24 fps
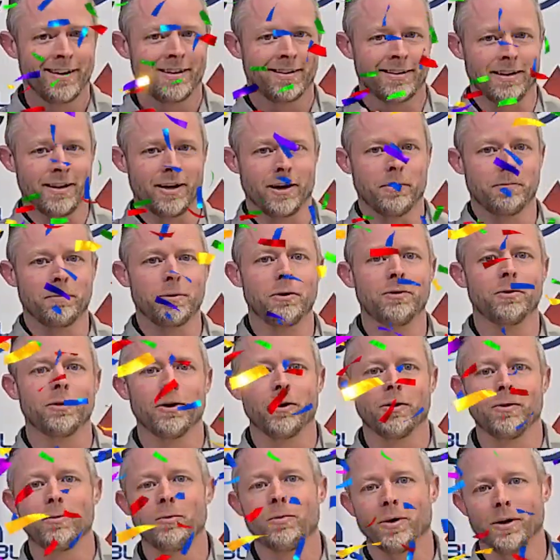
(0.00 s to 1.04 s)
to help you
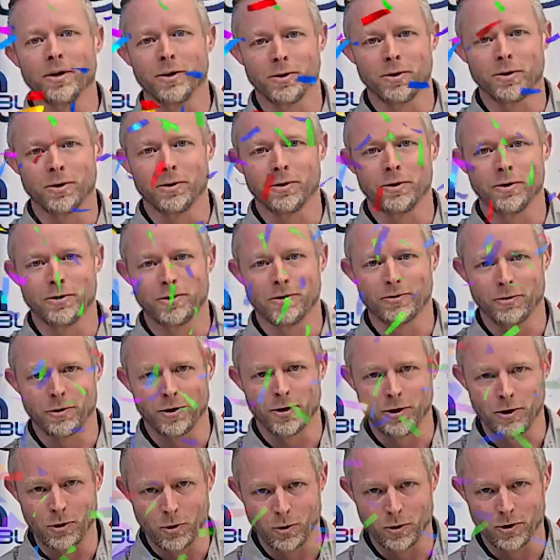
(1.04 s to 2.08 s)
know what you can use for
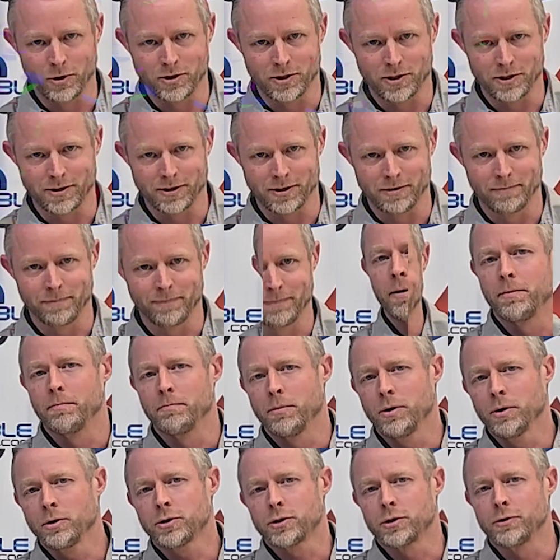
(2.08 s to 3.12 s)
your system.
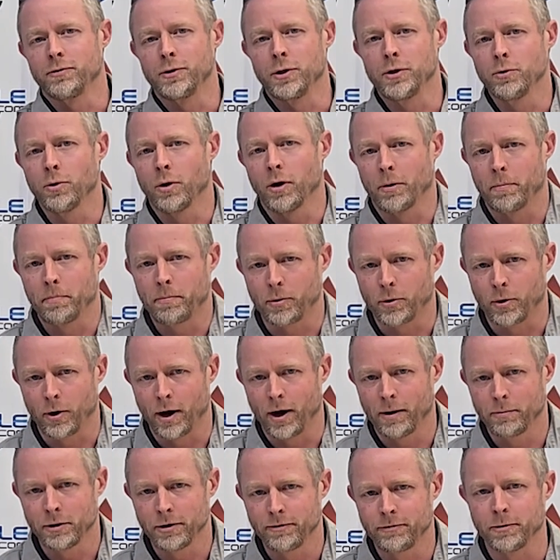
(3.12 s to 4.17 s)
Most of you are
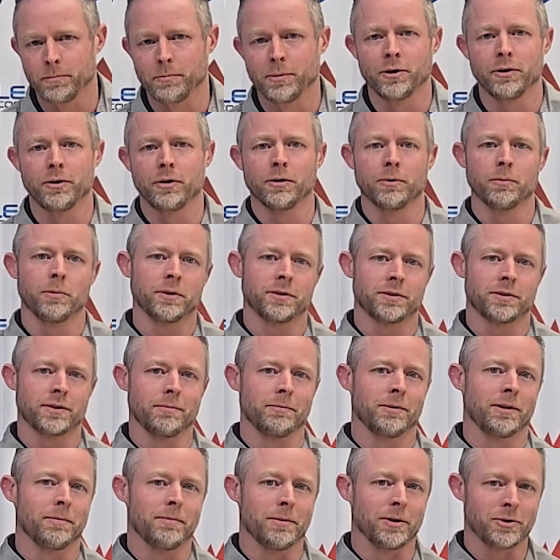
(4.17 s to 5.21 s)
probably familiar with some
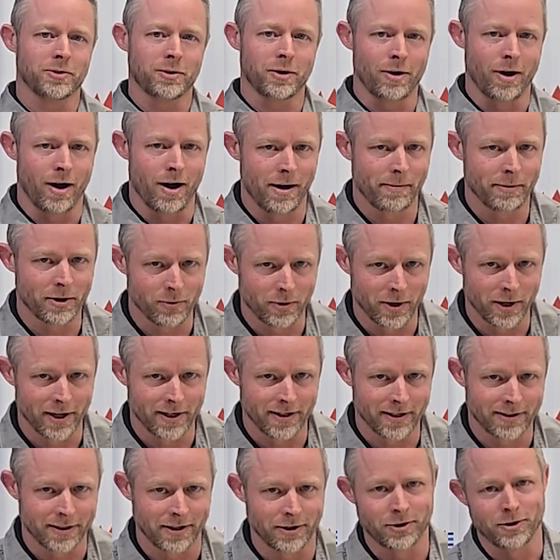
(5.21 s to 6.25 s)
of the most common
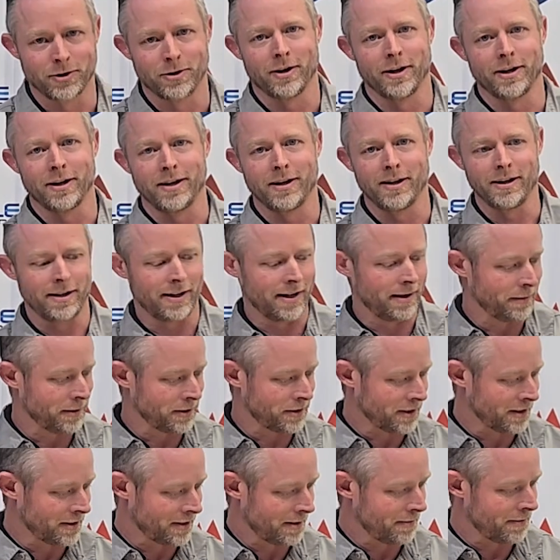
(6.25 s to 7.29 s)
ways to turn on a heat cable
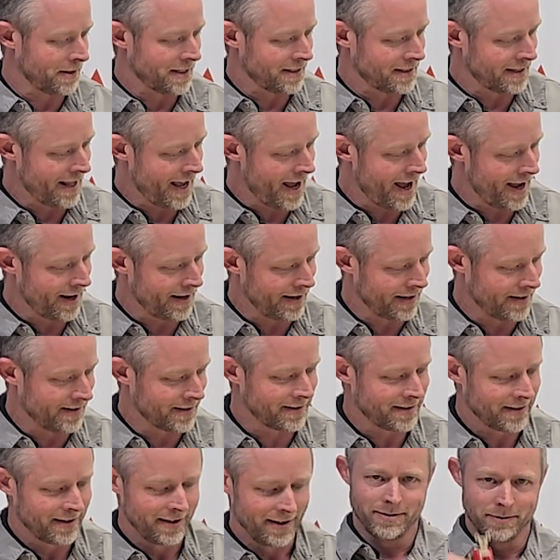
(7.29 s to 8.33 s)
system is
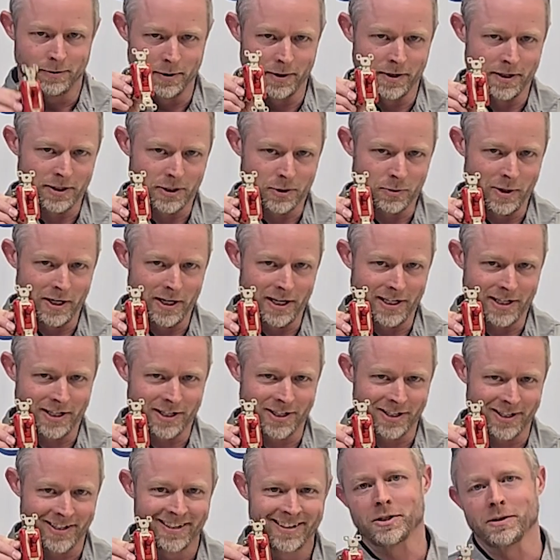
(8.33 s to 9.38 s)
with a
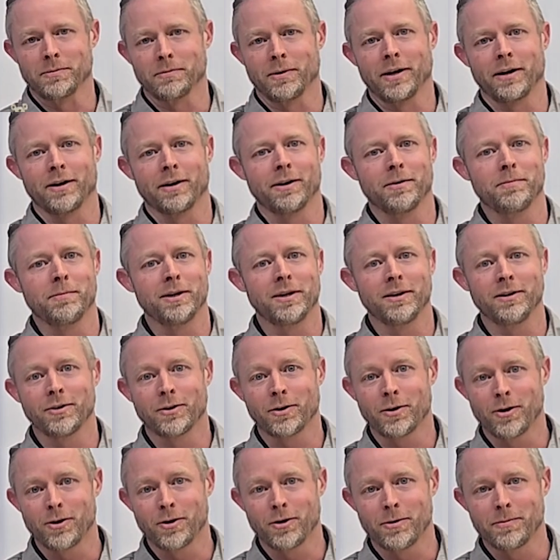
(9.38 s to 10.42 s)
switch. It might already be in your
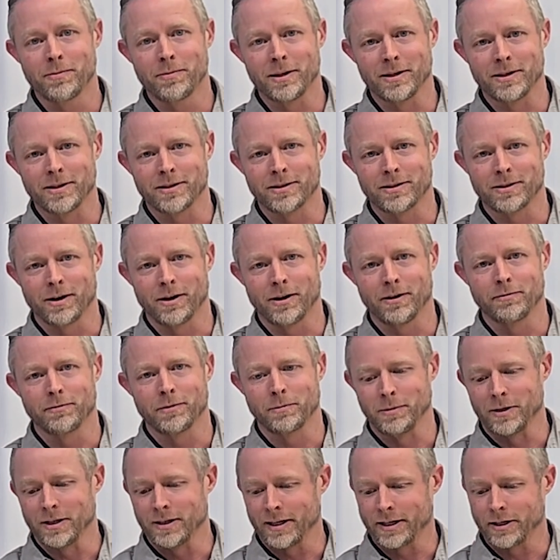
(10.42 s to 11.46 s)
home, installed
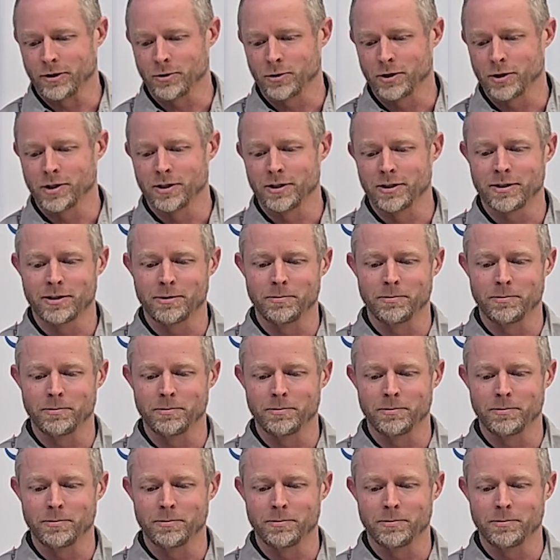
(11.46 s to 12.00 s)
from the electricians,